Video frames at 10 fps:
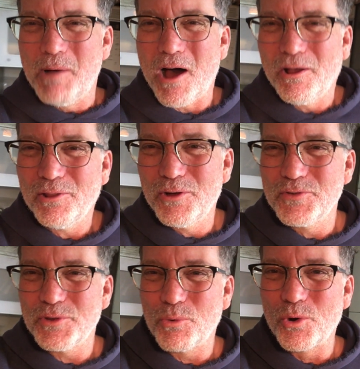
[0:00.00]
all
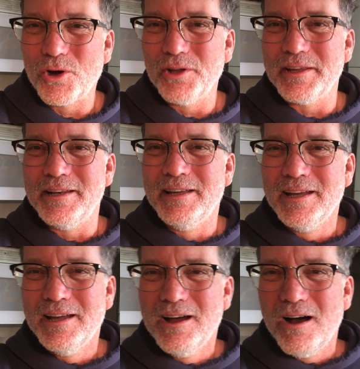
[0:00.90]
over the world and
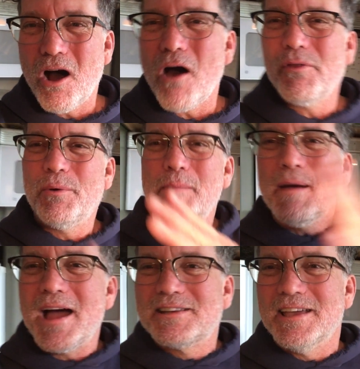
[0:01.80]
all the way
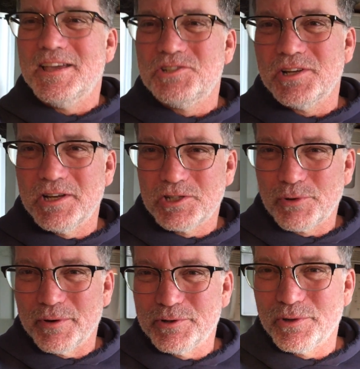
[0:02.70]
back to ancient
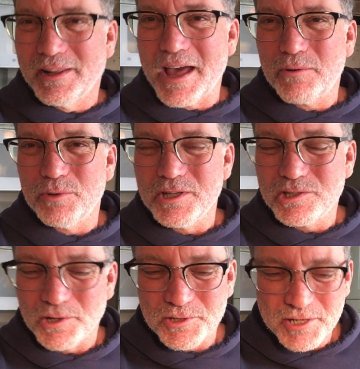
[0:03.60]
history. We're doing a lot of
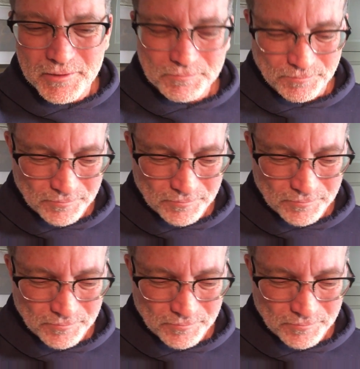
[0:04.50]
research, and